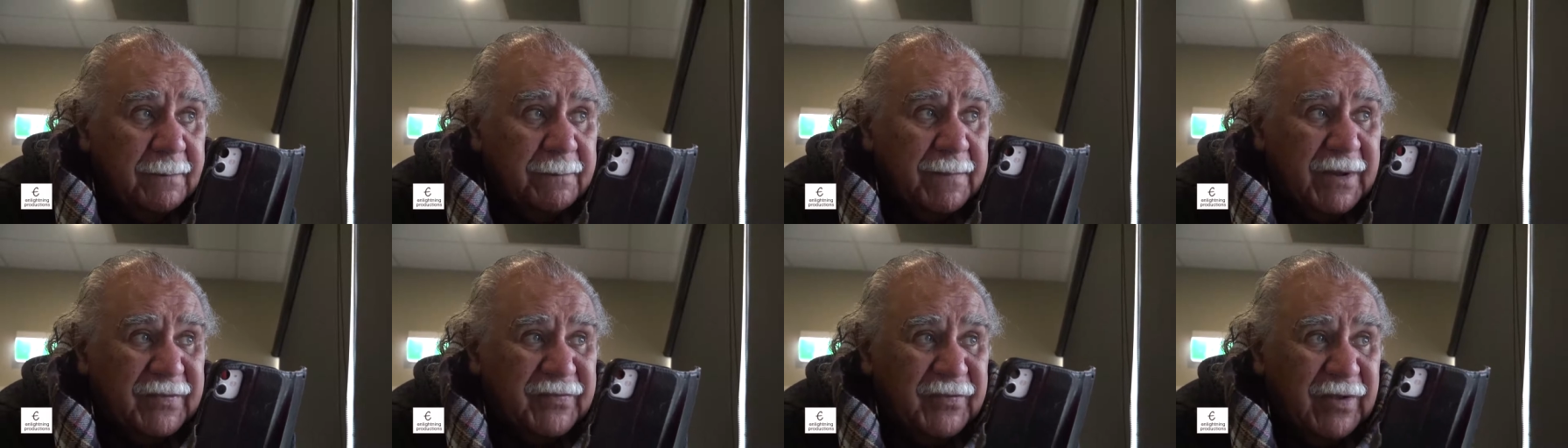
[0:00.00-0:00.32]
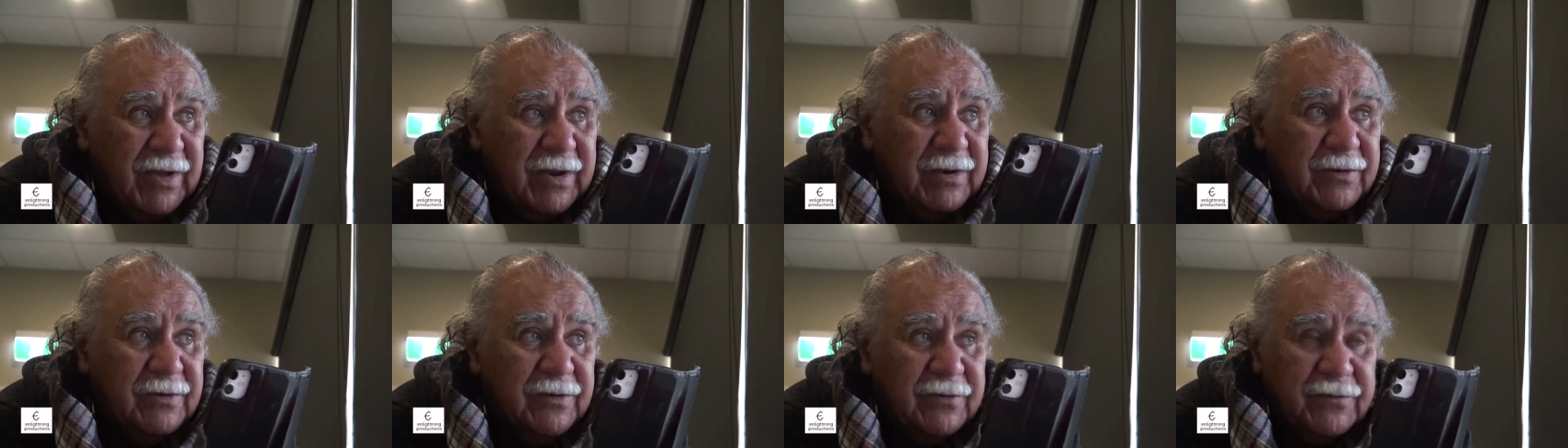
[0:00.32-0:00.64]
But
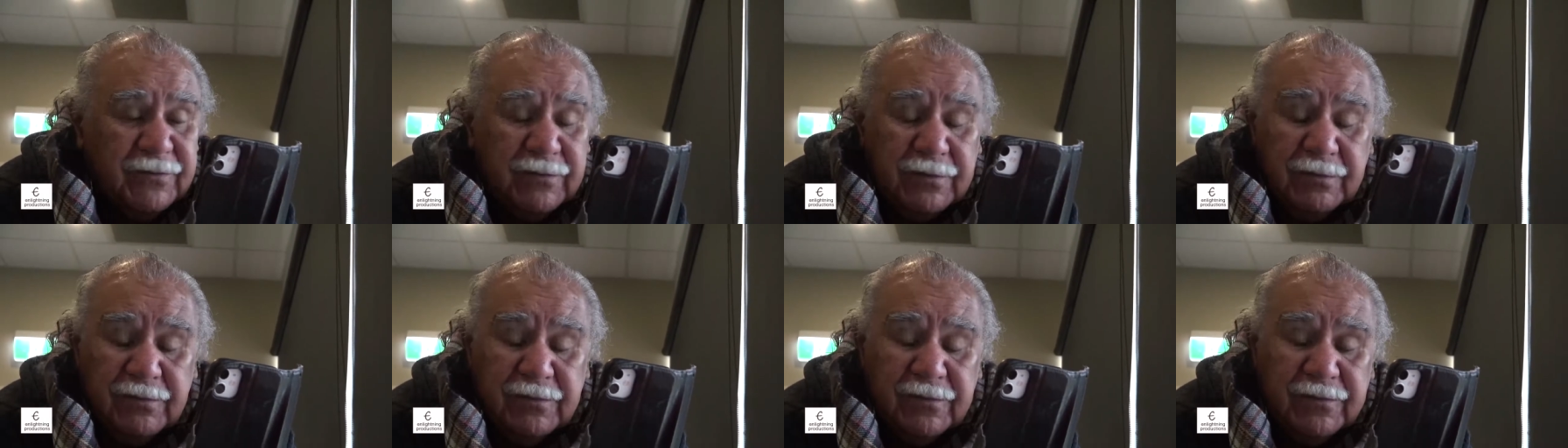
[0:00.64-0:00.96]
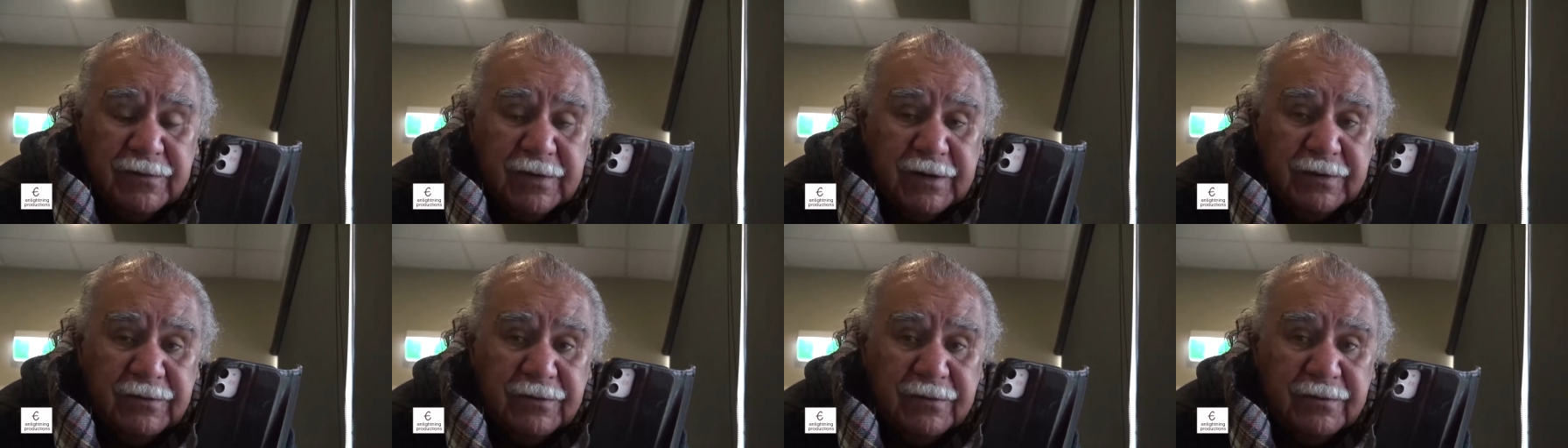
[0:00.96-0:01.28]
then as soon
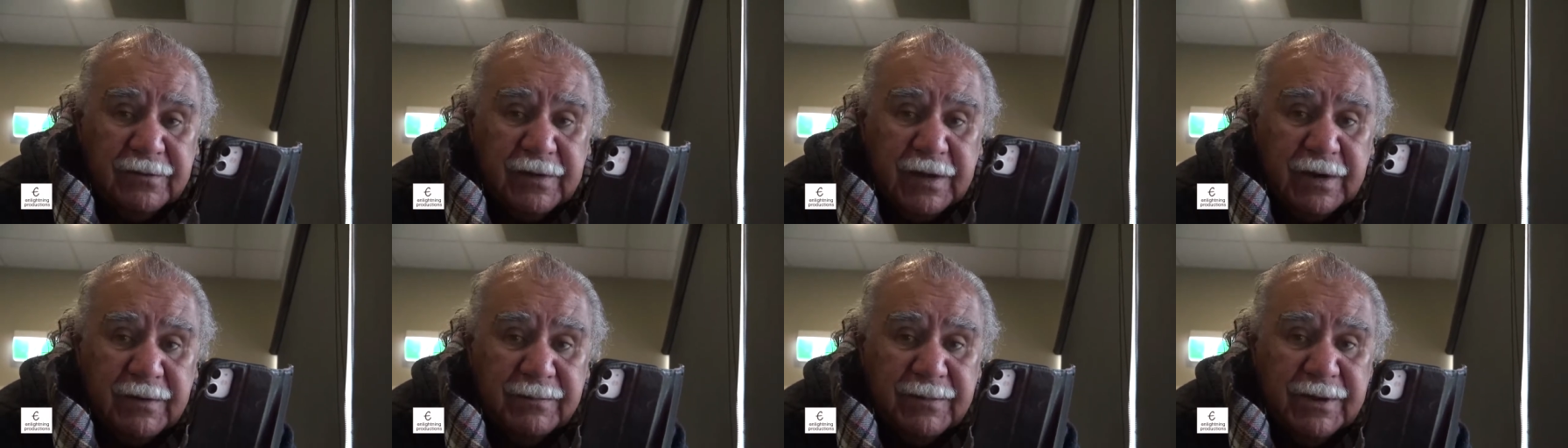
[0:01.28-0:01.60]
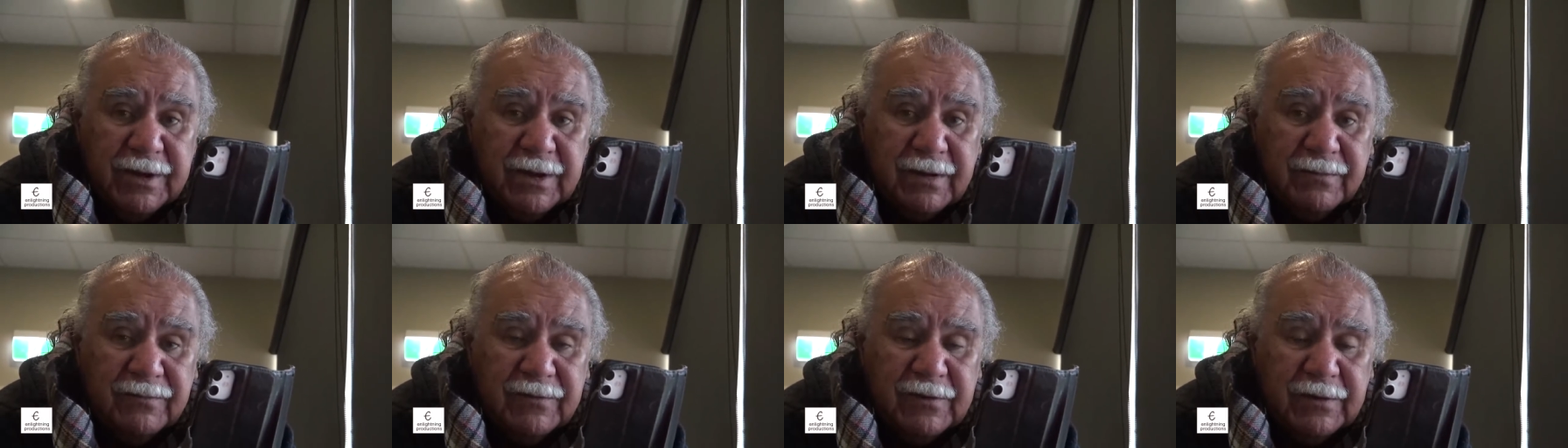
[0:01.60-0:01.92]
as they do that, it
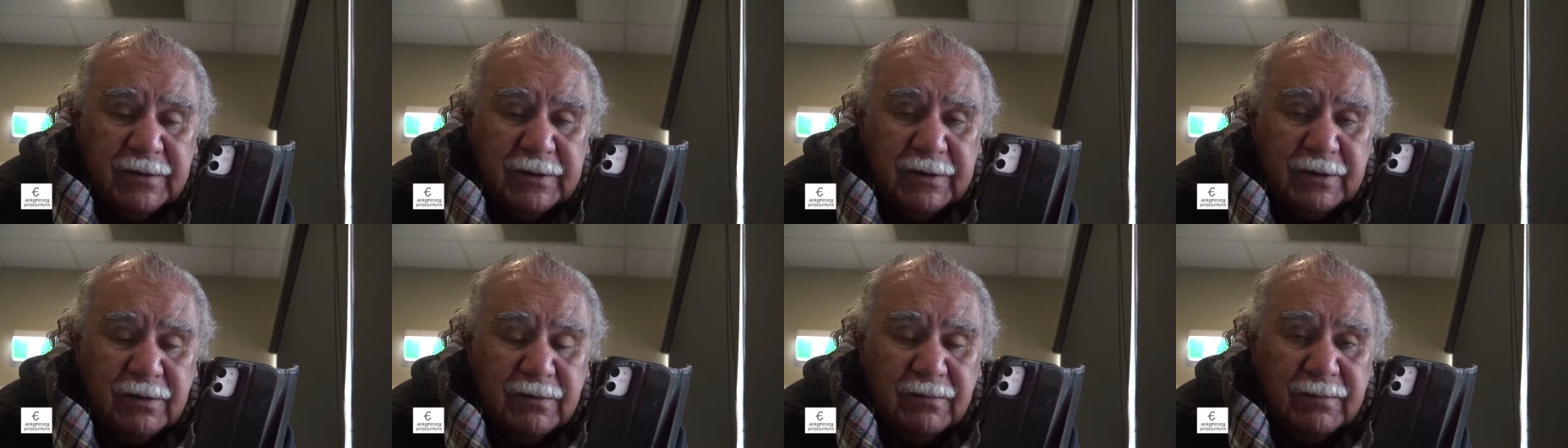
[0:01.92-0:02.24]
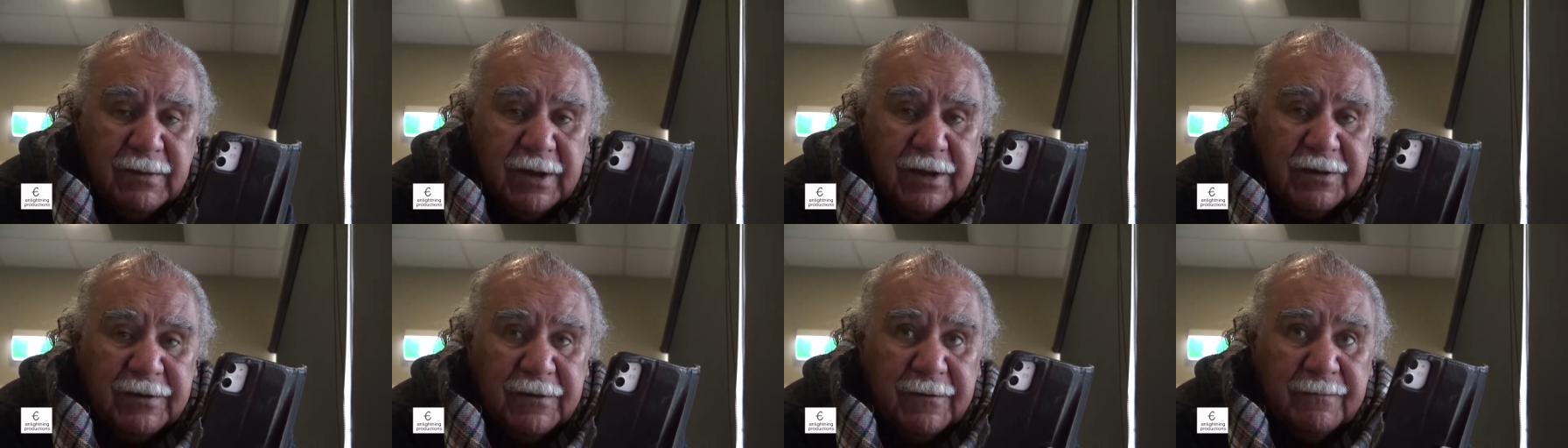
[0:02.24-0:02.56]
becomes a legal
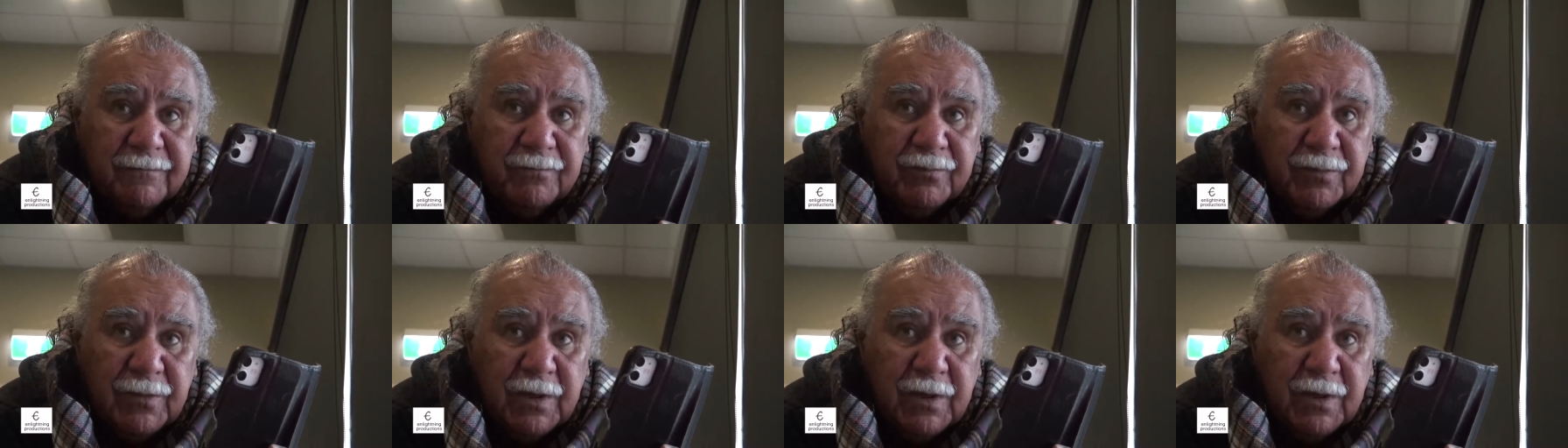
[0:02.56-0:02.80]
matter.